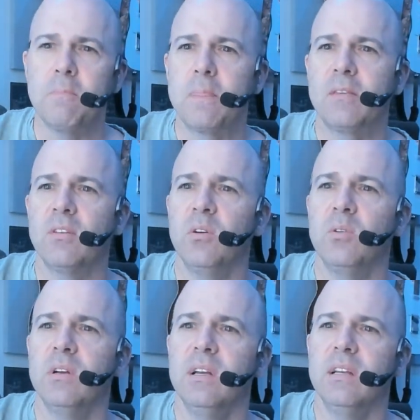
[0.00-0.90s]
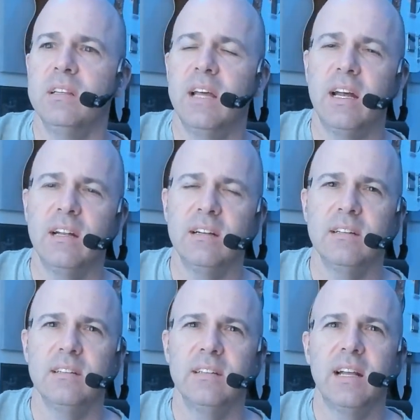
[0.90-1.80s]
So
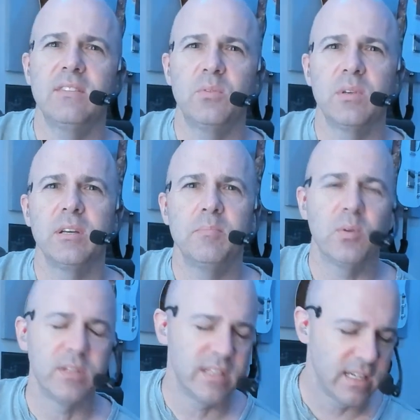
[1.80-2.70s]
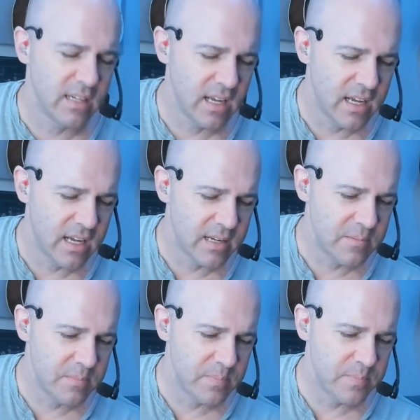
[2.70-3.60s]
that's a really important thing.
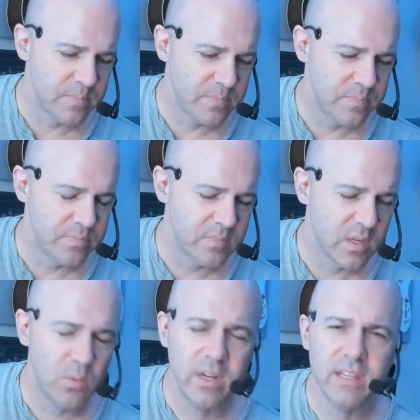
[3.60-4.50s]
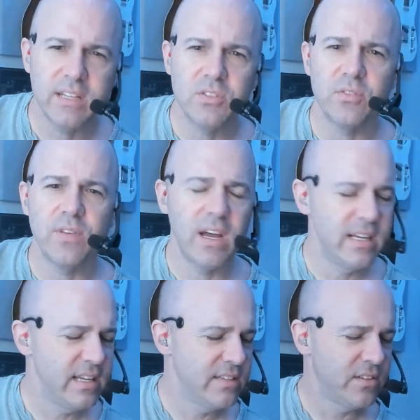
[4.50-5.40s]
One of the things you'll find
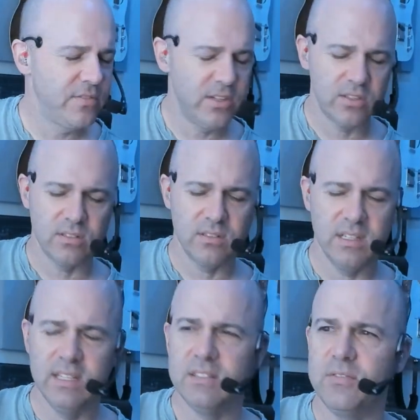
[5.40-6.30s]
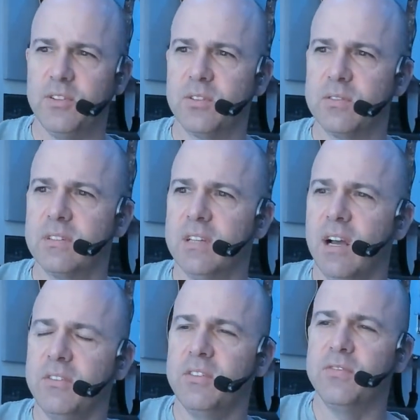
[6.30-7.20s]
is if you're
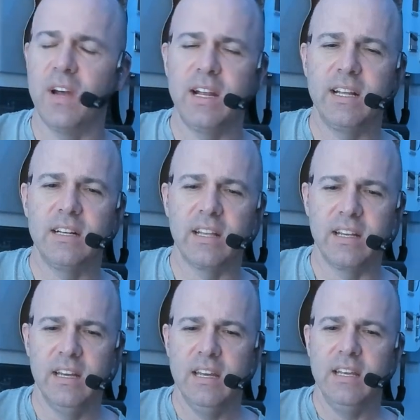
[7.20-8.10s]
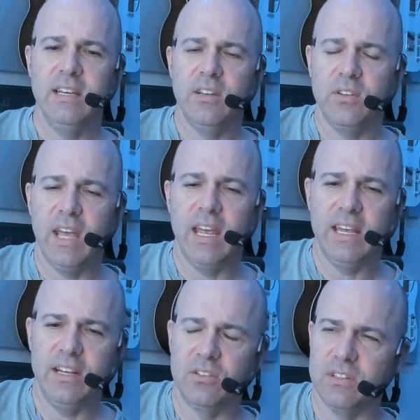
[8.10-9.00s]
constantly fighting, you can't
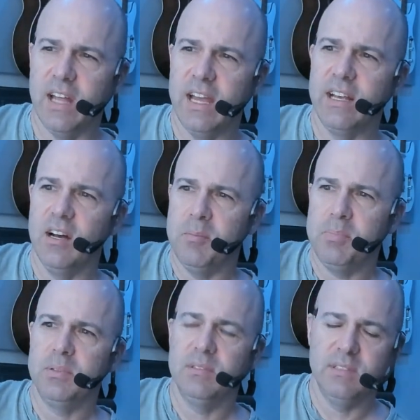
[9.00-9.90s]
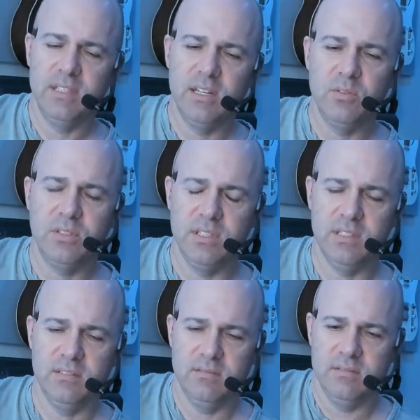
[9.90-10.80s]
get your leg up,
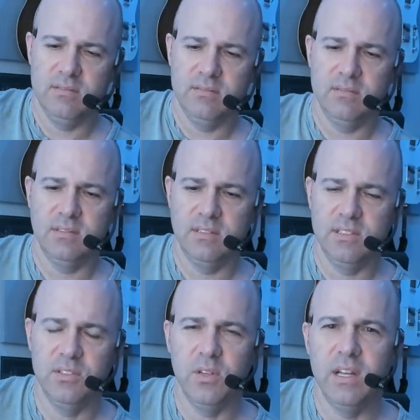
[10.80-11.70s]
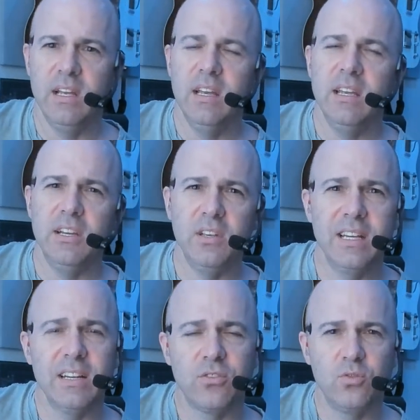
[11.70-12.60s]
to do that. You can
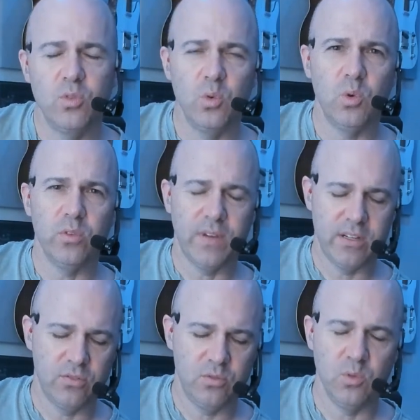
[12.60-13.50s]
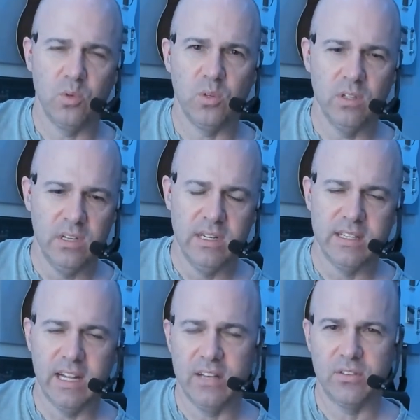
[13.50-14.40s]
get find a stool
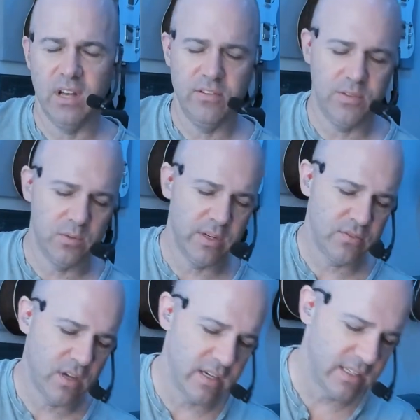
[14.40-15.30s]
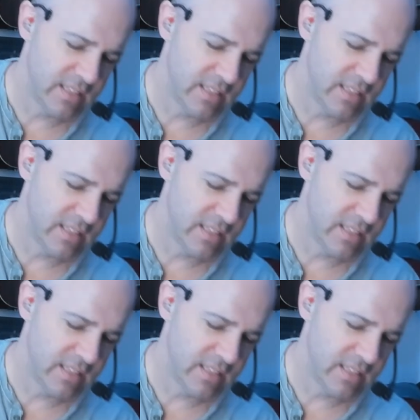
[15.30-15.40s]
that has a footrest on it.